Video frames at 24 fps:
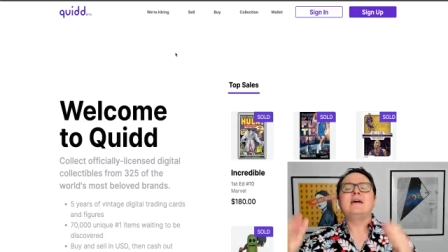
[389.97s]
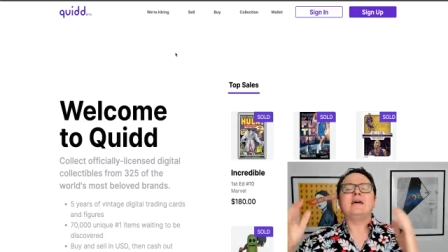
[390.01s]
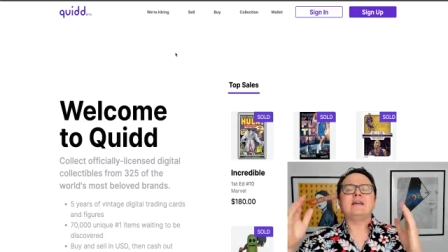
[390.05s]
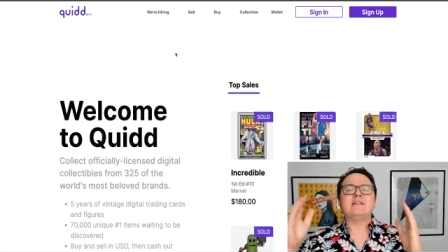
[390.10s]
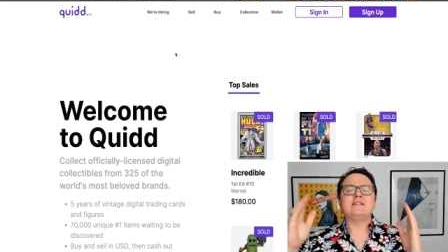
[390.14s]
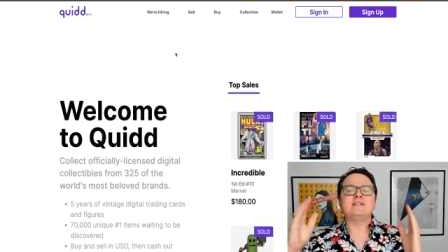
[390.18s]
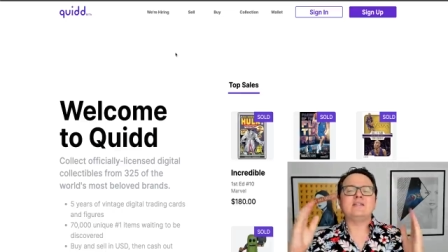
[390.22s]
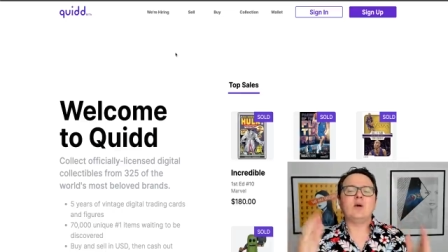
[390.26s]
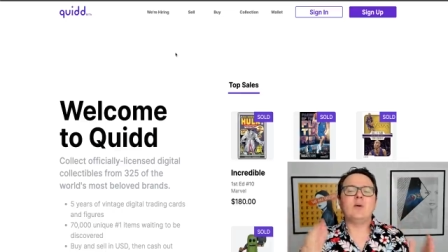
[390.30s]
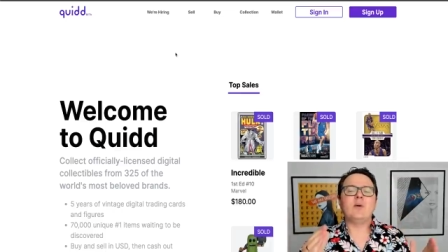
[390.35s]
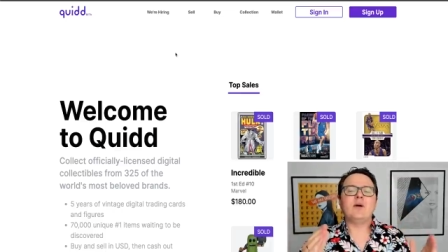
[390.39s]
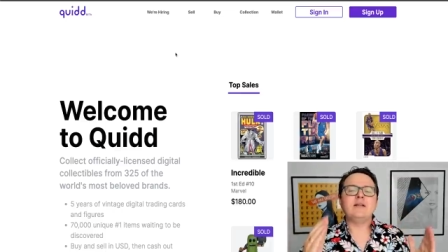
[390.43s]

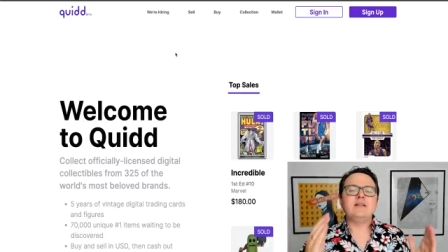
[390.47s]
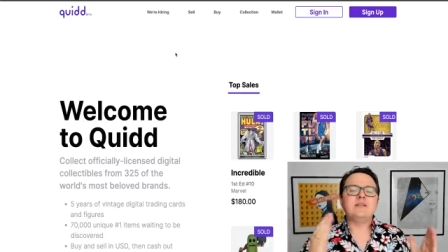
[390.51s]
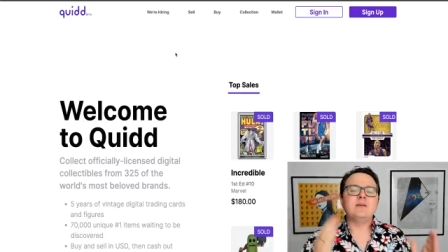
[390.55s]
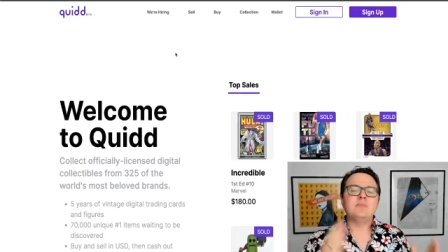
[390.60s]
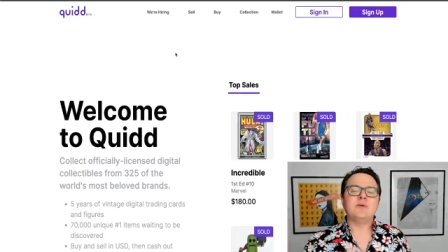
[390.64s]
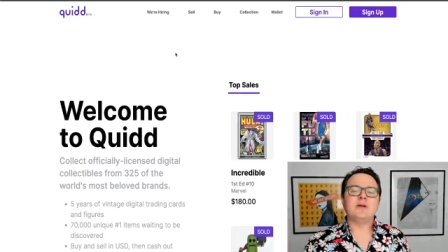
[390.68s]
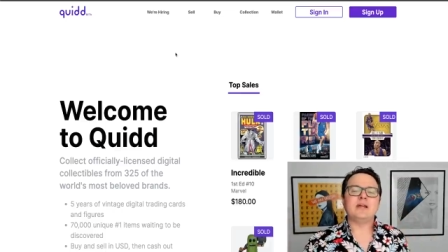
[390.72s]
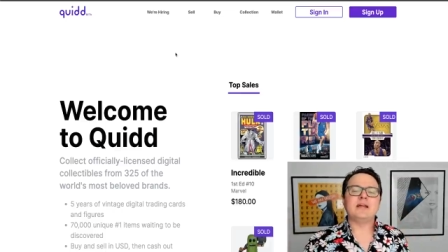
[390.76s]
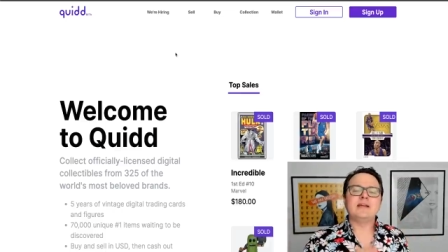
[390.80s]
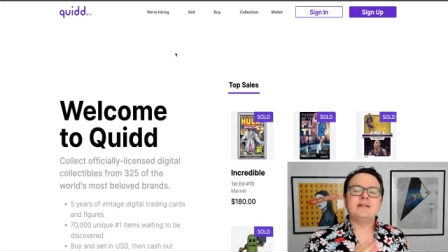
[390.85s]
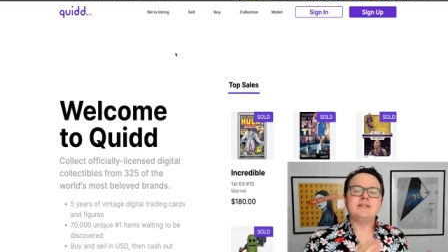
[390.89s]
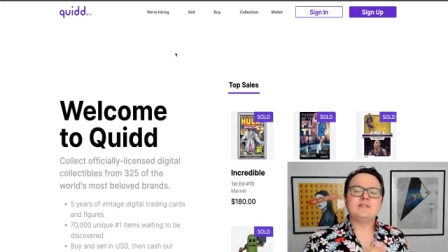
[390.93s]
It's going to
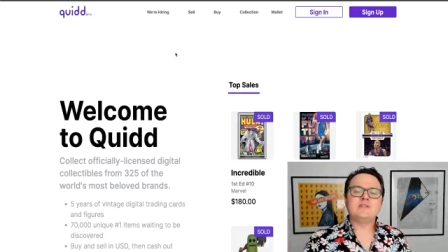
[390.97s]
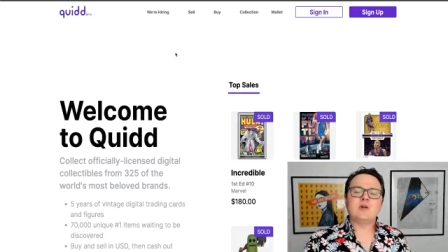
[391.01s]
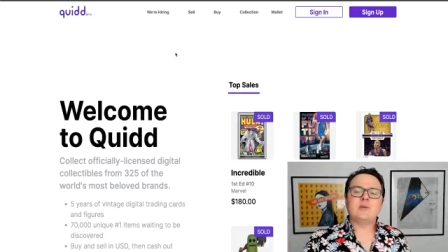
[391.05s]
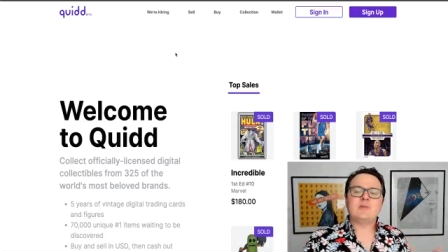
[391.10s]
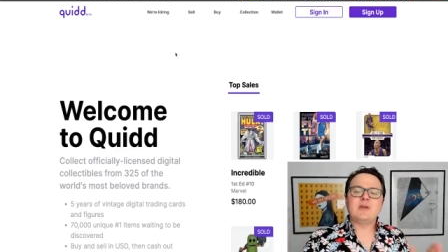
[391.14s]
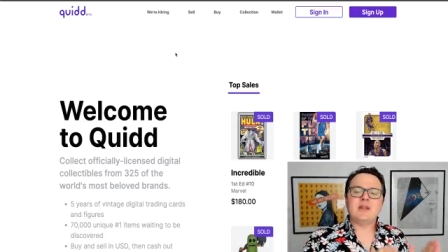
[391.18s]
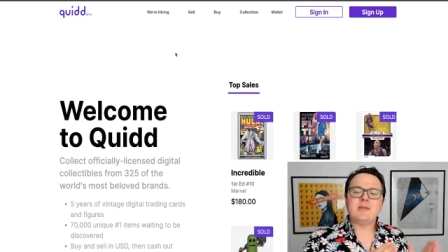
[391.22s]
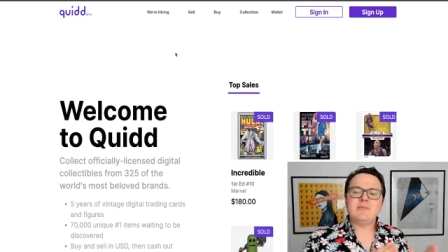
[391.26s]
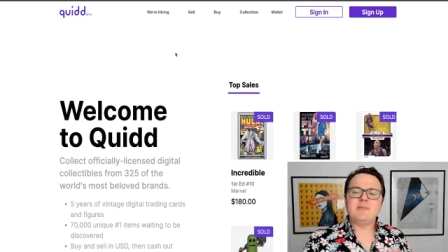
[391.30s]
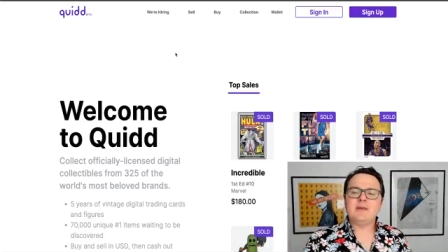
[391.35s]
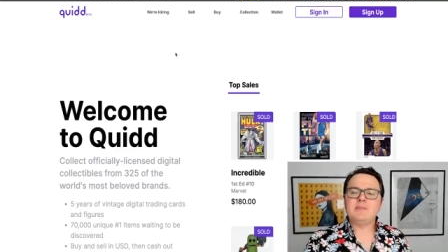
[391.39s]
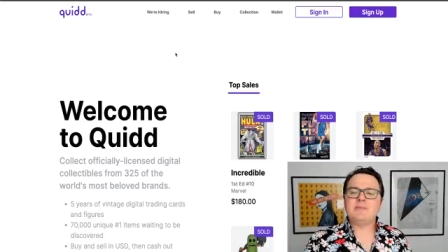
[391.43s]
bring so
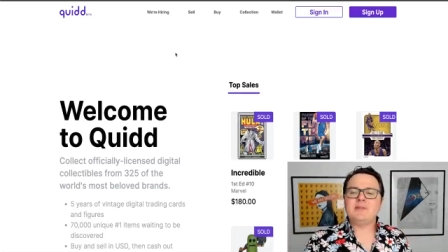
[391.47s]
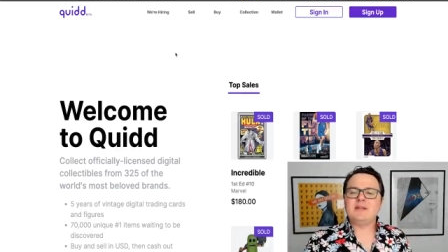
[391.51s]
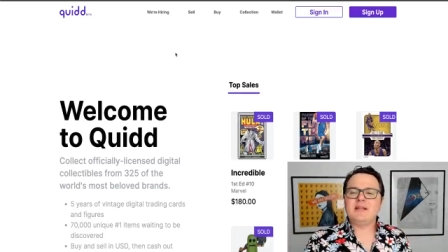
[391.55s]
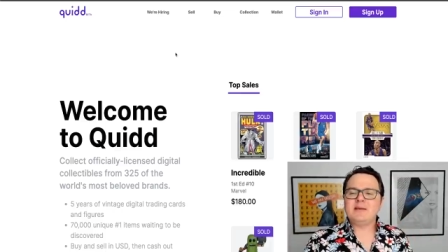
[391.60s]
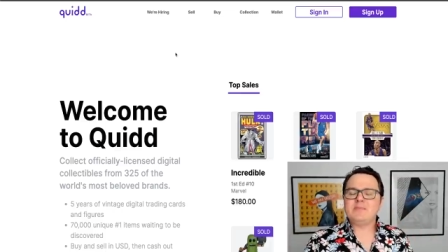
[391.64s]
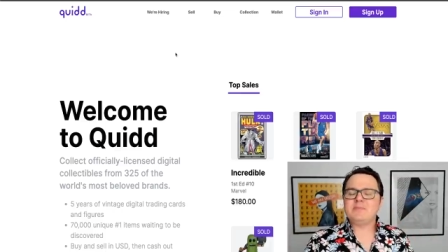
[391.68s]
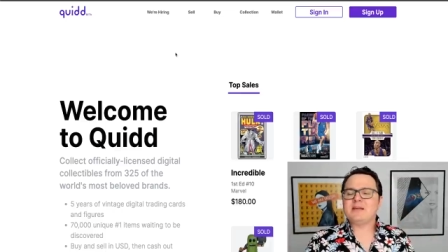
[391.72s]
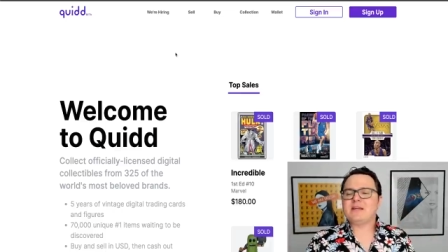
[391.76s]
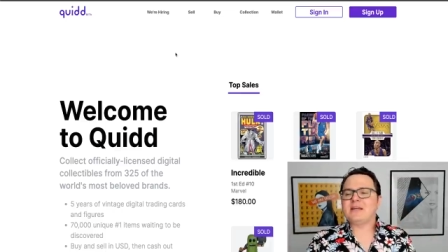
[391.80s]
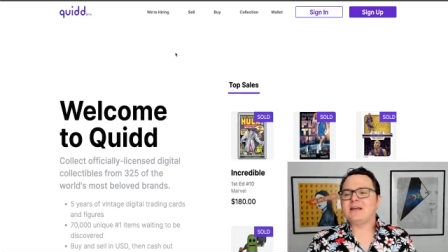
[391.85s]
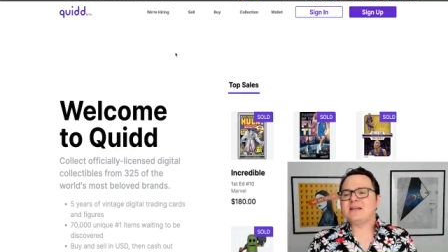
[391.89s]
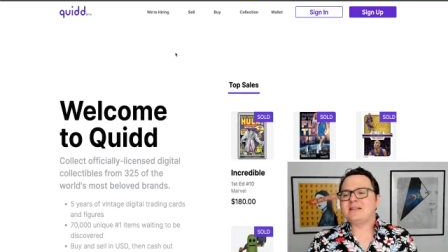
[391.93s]
many people in
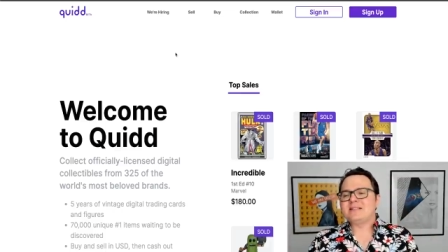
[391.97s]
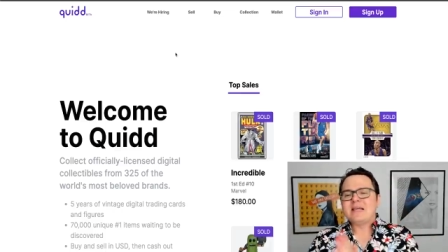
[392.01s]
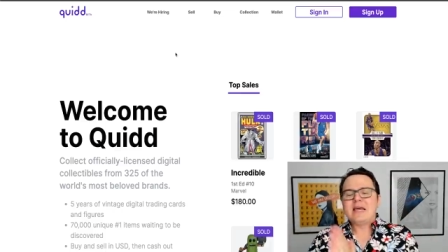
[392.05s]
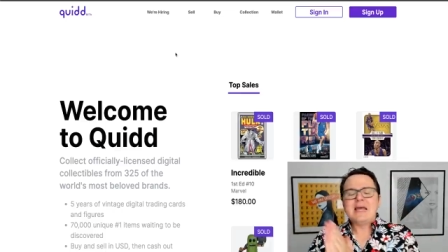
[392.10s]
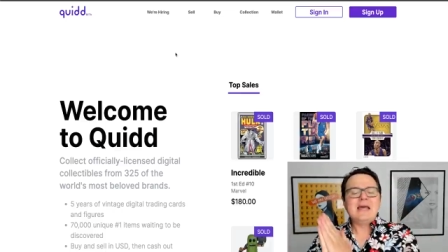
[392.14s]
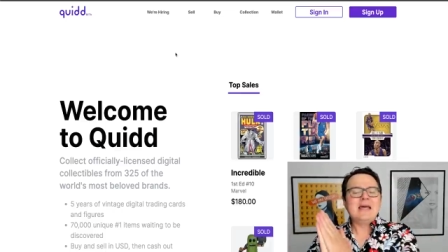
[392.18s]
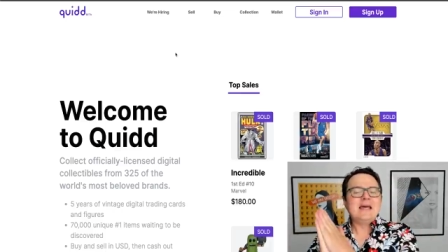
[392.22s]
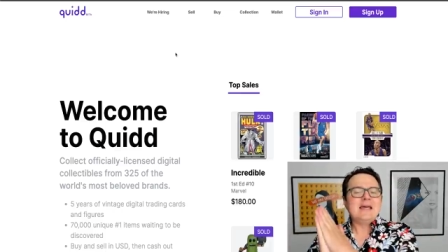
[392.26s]
because